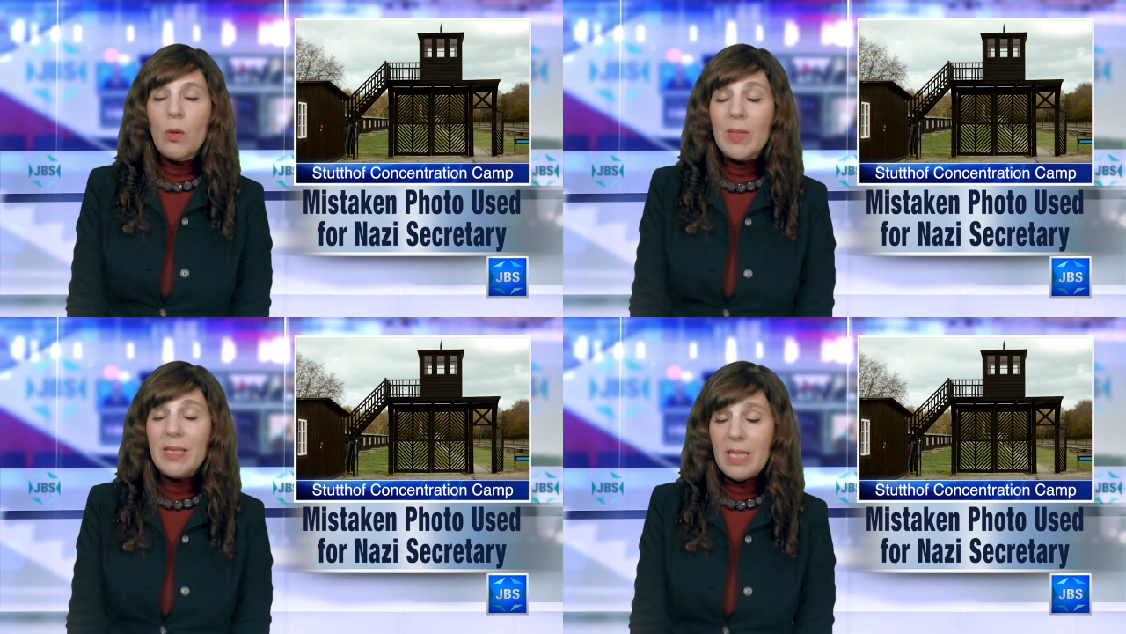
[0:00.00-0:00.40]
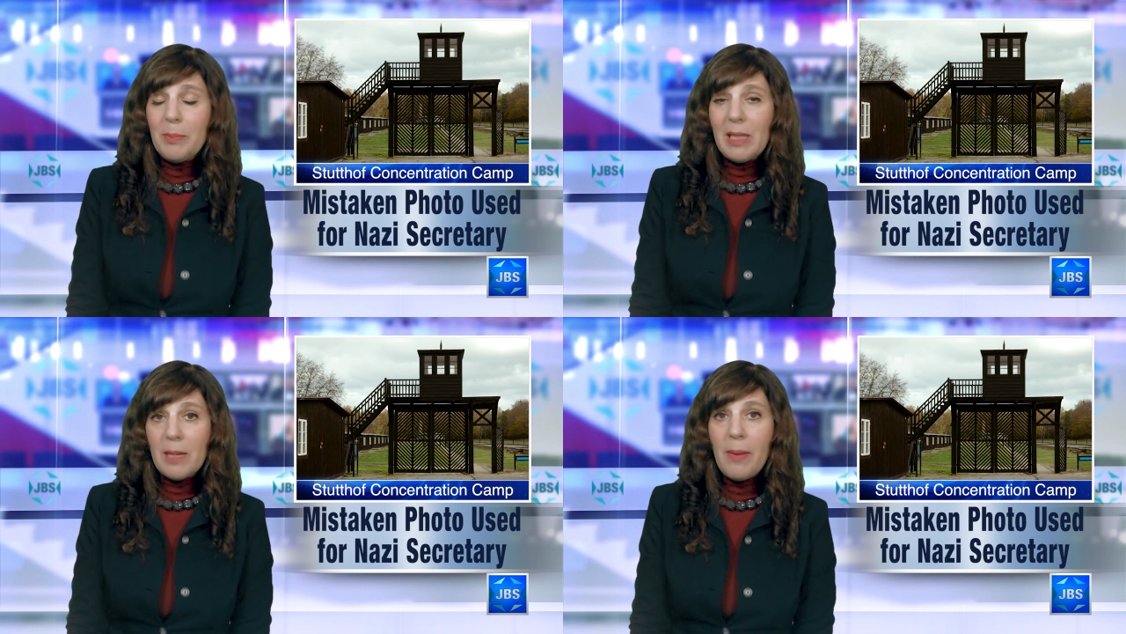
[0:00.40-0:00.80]
We
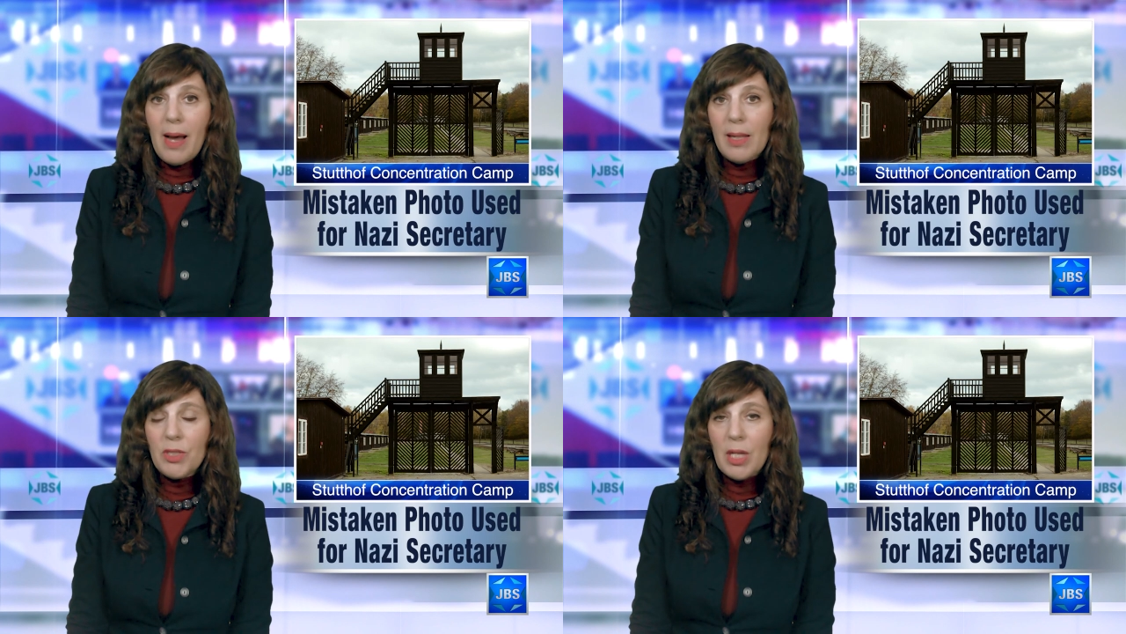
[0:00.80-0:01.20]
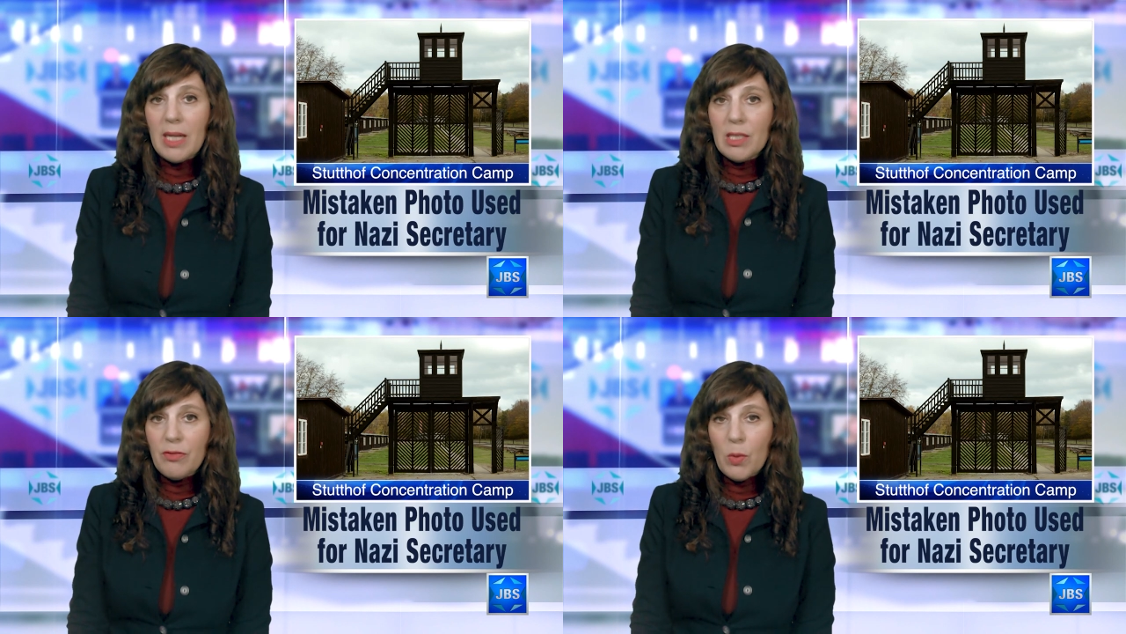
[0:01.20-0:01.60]
deeply
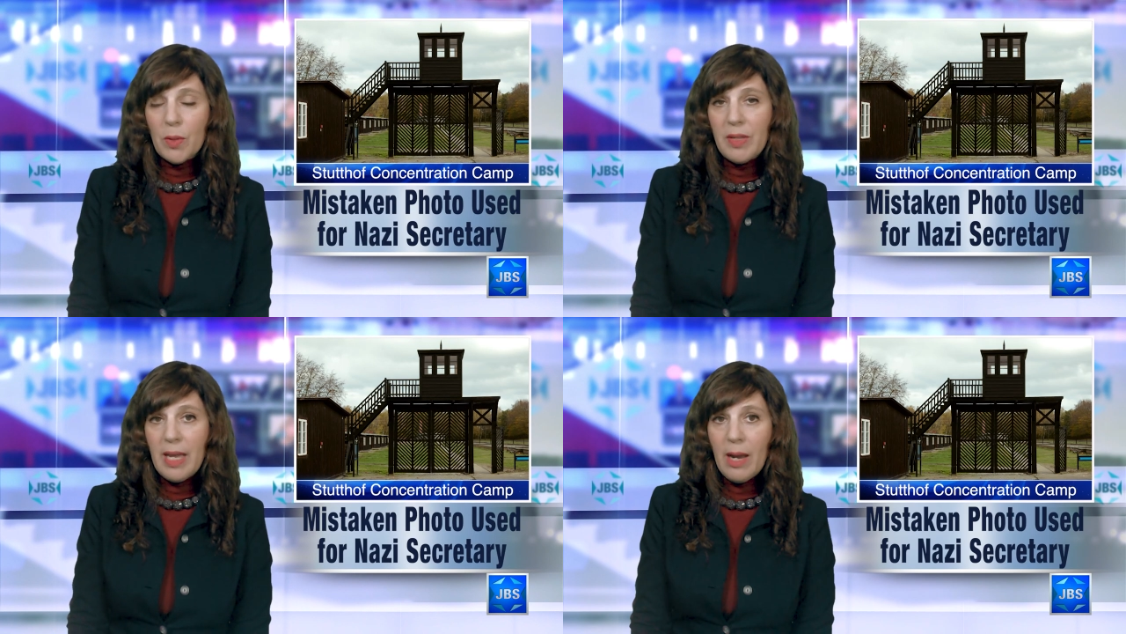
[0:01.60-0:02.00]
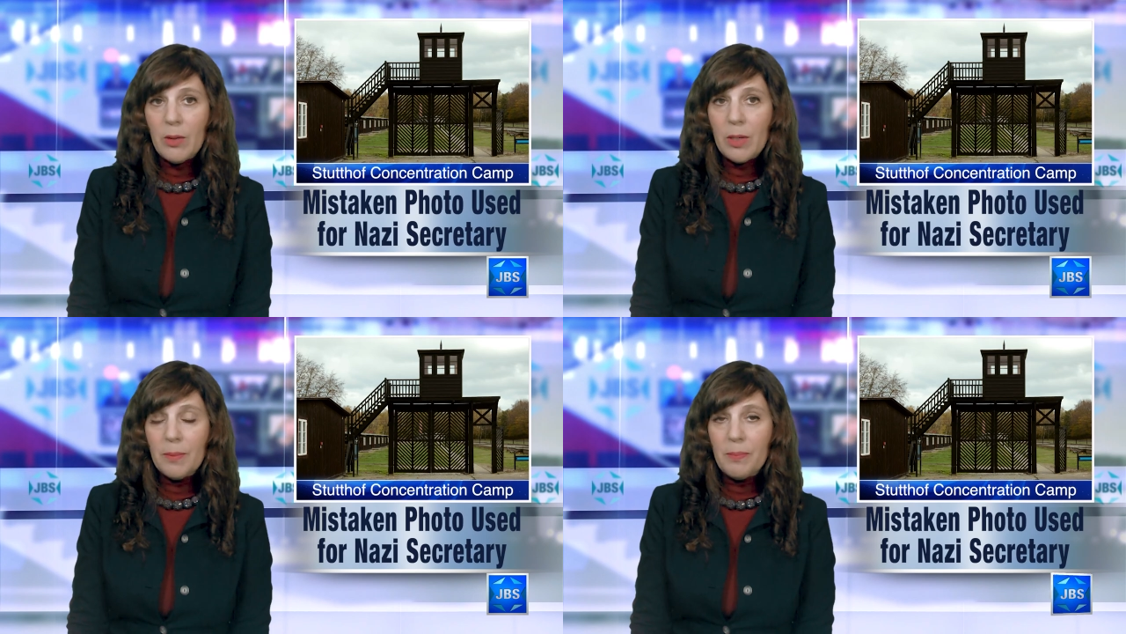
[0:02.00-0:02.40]
apologize for the
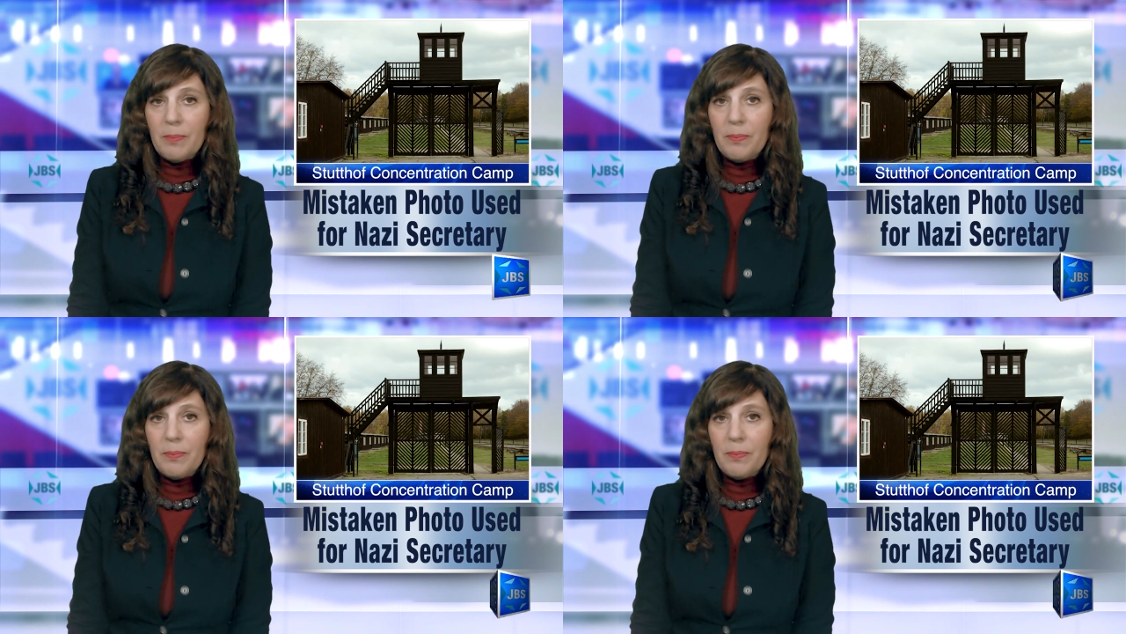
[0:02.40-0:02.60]
error.